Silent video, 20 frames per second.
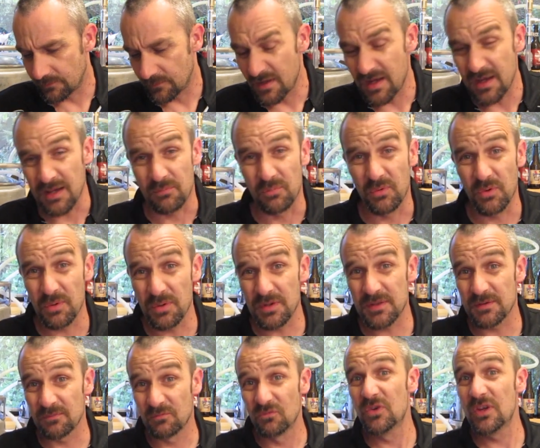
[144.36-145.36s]
Yeah, brewing
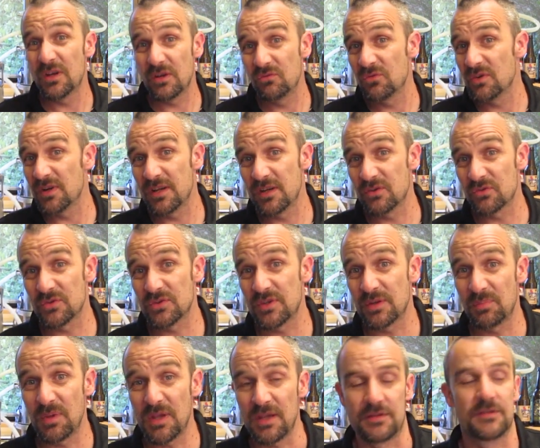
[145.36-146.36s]
some really, really
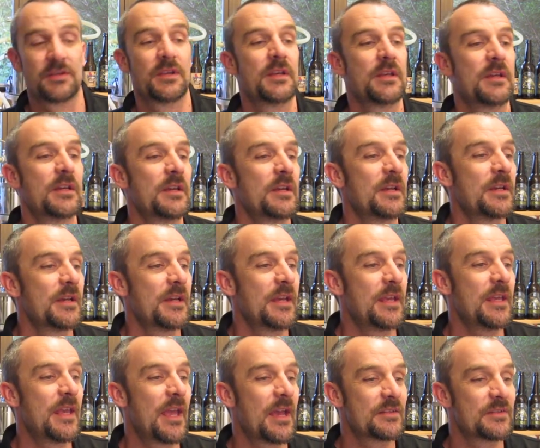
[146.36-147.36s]
interesting beers.
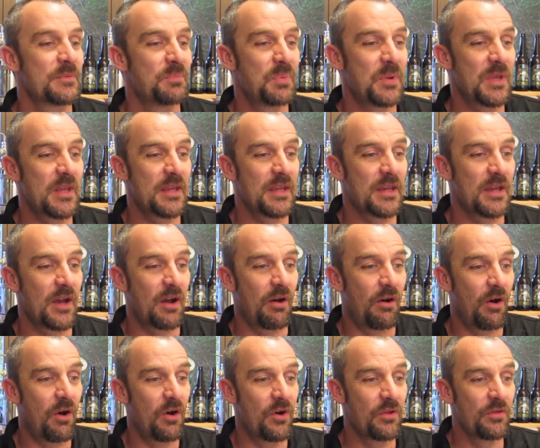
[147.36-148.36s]
He has a beer
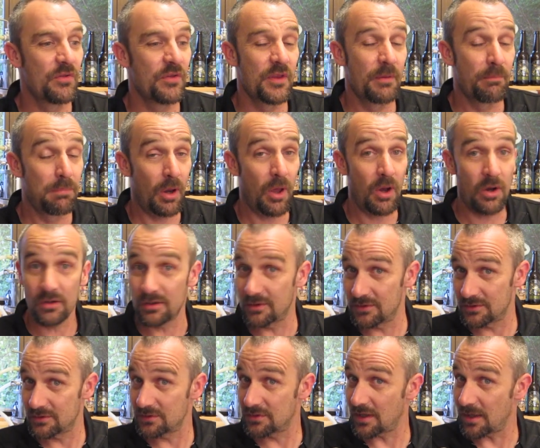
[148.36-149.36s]
on the
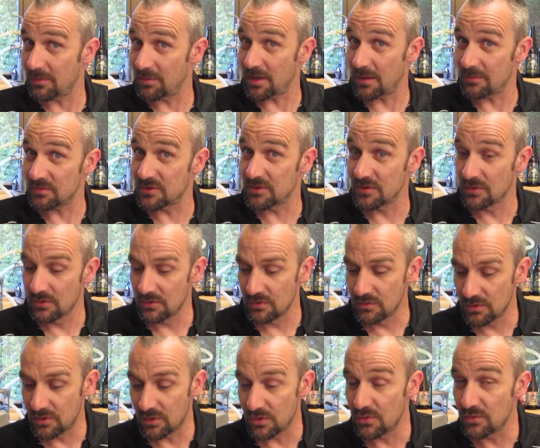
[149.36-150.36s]
blocks coming up
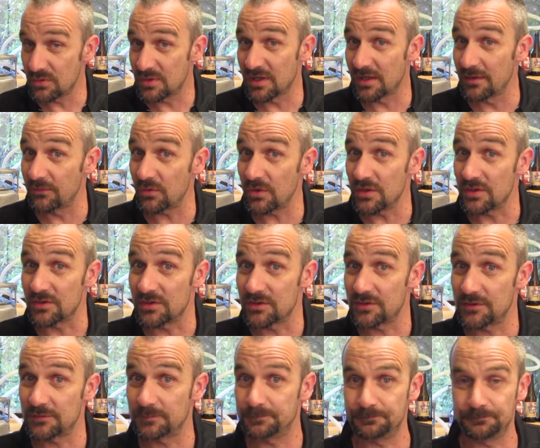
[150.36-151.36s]
soon called
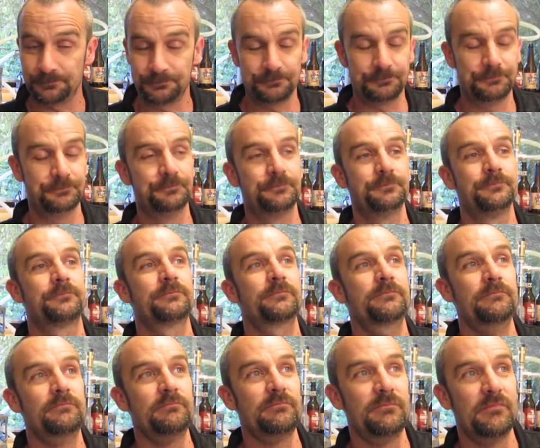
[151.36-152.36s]
Deliverance.
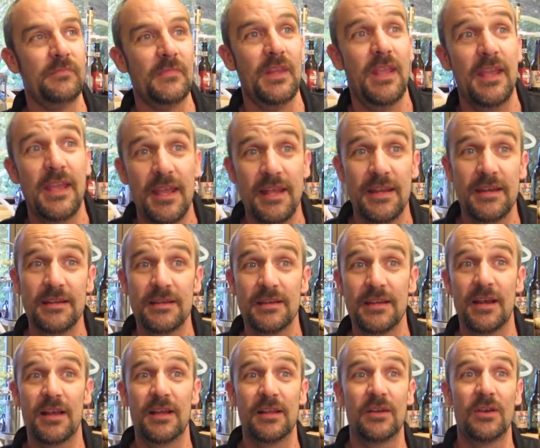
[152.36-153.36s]
And
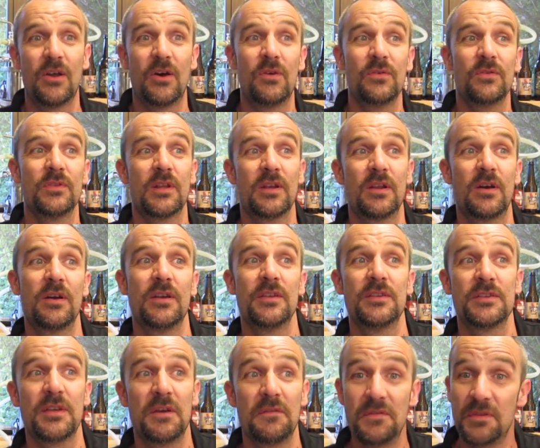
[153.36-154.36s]
along the
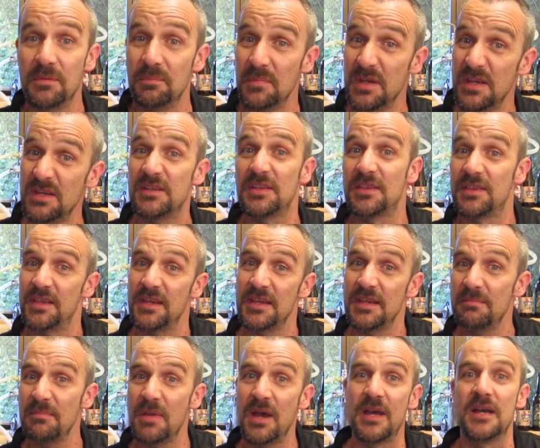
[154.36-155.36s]
lines of the meat
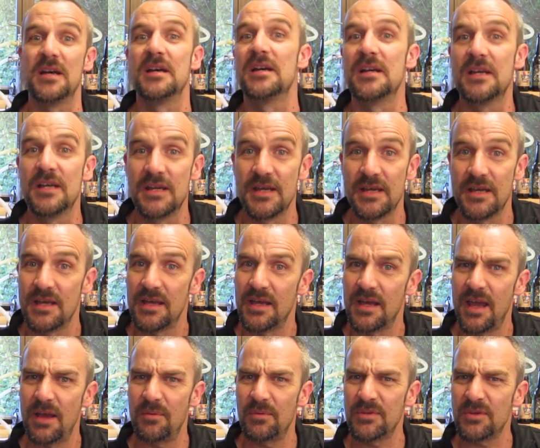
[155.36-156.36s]
theme, that
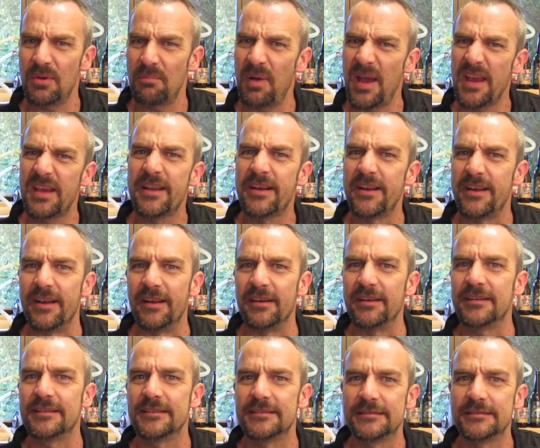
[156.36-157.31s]
one's got bacon in it.